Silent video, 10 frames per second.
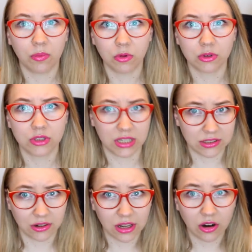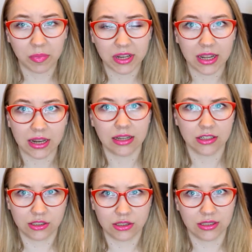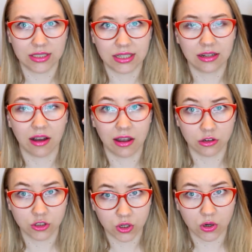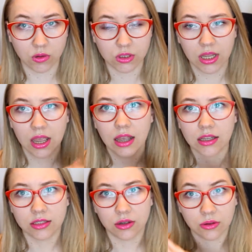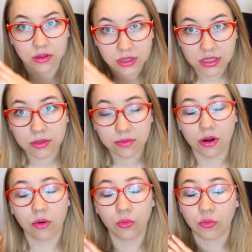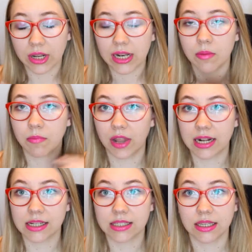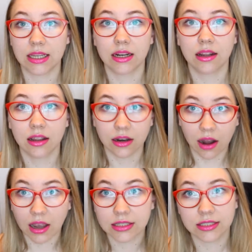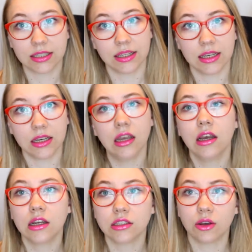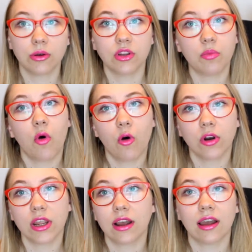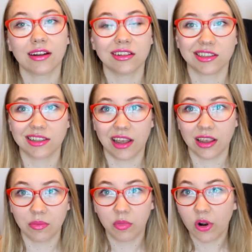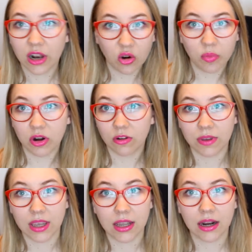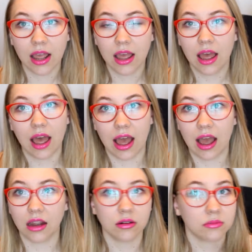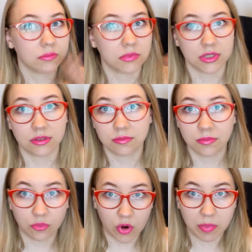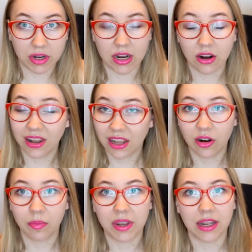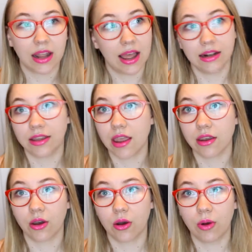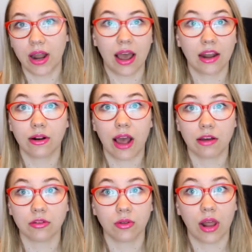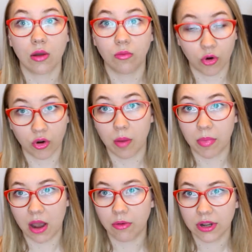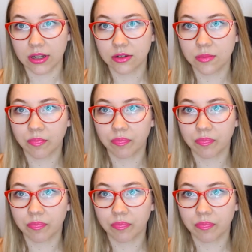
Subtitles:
put just a little bit in, it still kind of shows. So this one really blends in nicely, so in the morning I can just like put a little bit of in and just rub it in a little bit and then go, and I don't have to like worry about it.